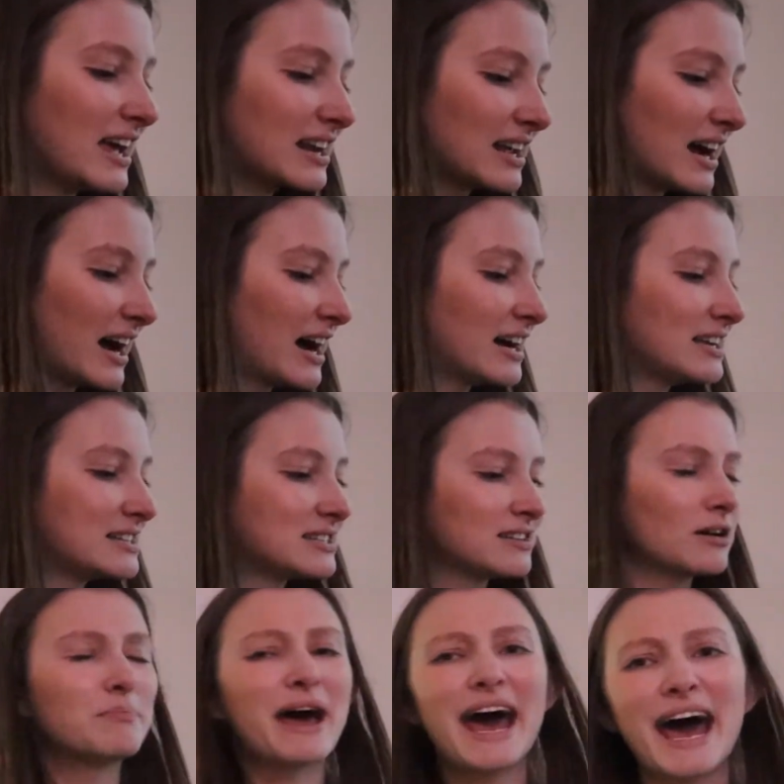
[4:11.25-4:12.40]
and got
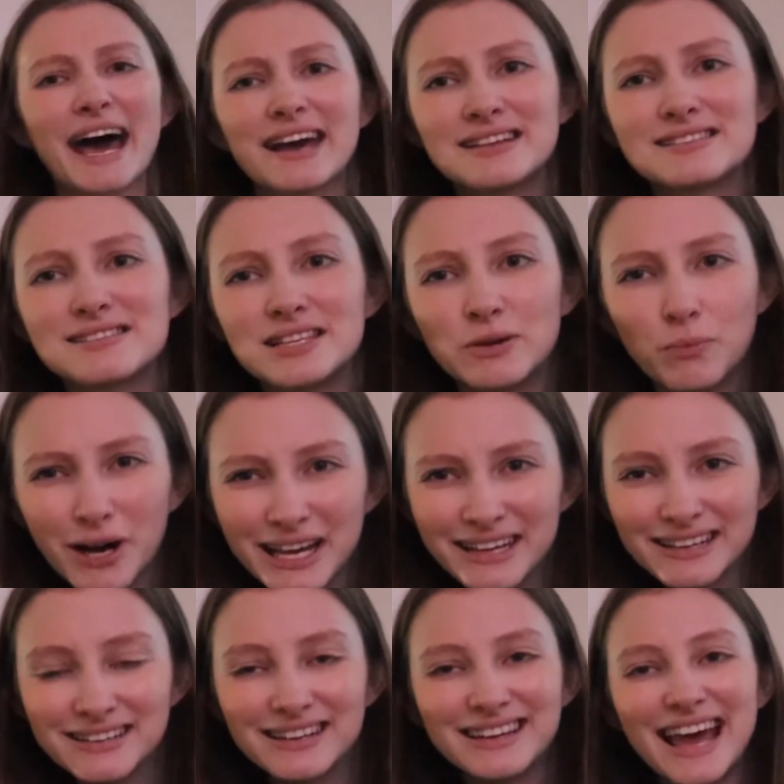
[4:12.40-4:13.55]
bags.
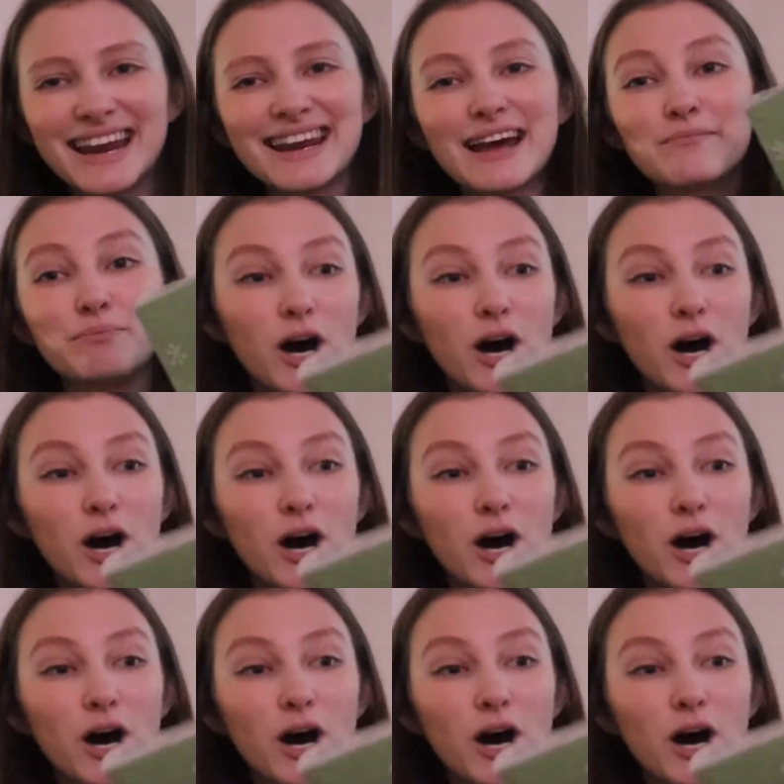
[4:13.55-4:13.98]
What? They didn't have